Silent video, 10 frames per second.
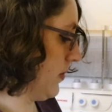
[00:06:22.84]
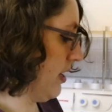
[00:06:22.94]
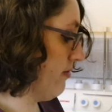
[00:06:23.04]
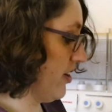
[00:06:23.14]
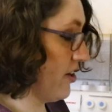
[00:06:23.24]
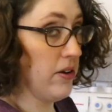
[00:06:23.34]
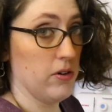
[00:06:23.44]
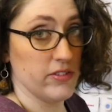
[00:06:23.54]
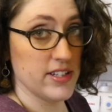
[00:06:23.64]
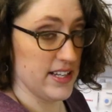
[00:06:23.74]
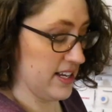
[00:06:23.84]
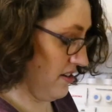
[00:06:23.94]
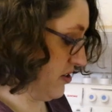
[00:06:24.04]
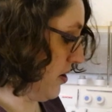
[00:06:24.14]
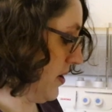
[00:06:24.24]
If I obviously
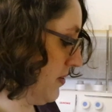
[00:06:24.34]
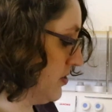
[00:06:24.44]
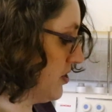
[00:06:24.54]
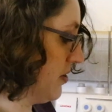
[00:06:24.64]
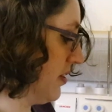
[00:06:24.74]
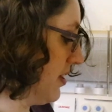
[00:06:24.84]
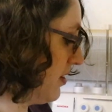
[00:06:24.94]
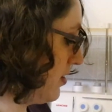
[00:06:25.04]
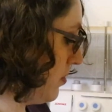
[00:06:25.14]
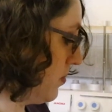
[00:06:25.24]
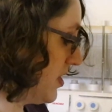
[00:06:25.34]
know how to do the thing that you